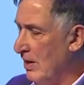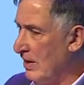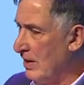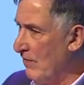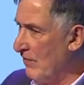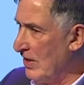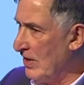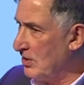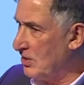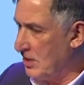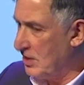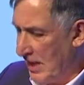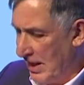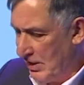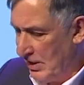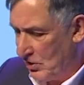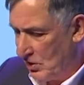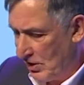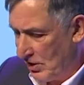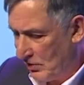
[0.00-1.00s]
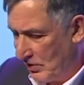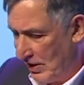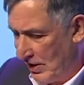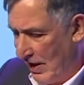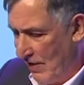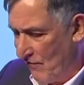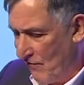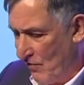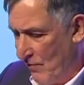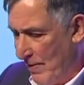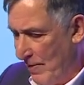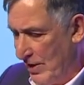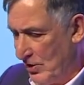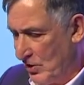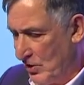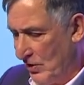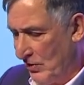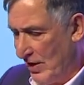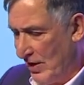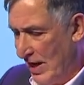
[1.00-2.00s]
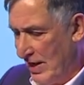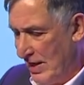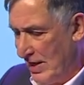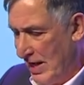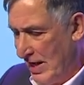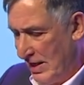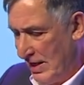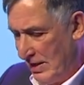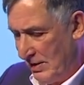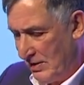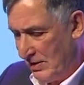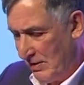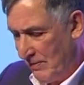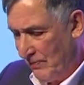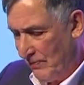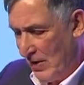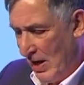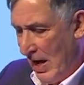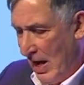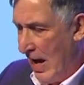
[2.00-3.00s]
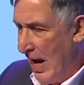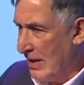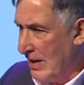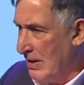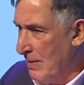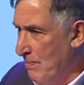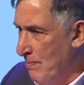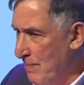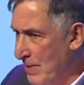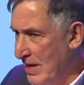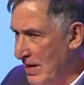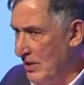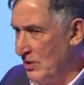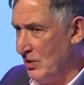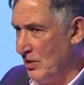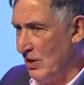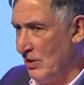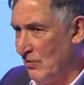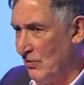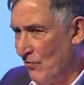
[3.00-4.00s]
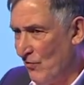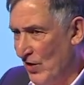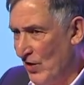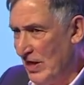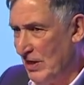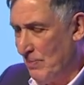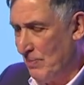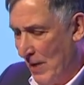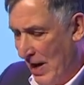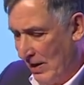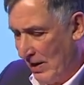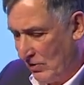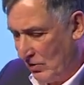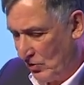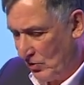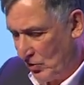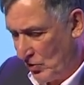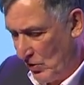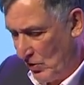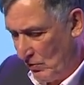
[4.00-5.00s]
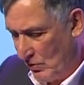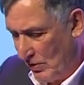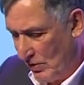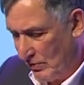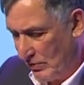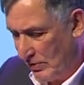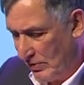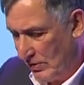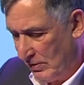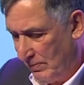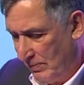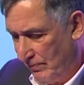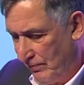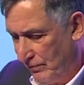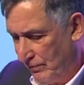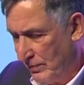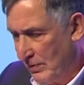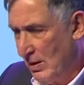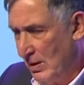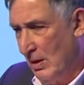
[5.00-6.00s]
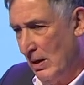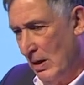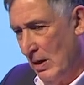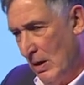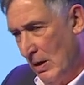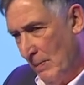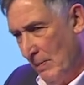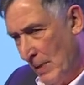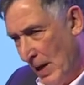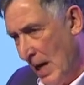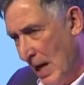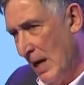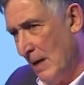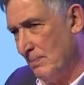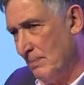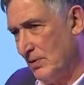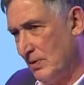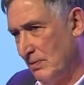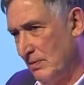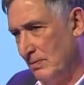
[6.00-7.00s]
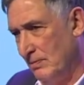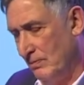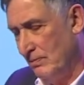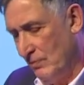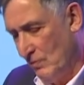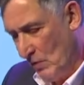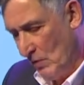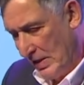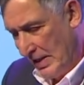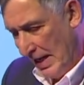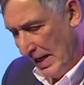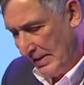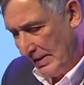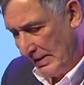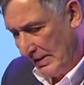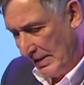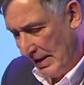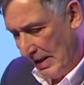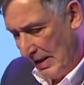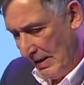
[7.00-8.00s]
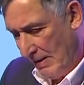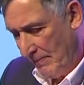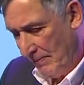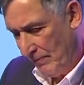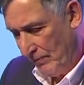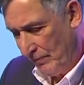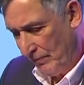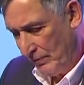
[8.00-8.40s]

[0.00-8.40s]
giving teachers the information they need and immediate feedback to students. Perhaps we're getting there.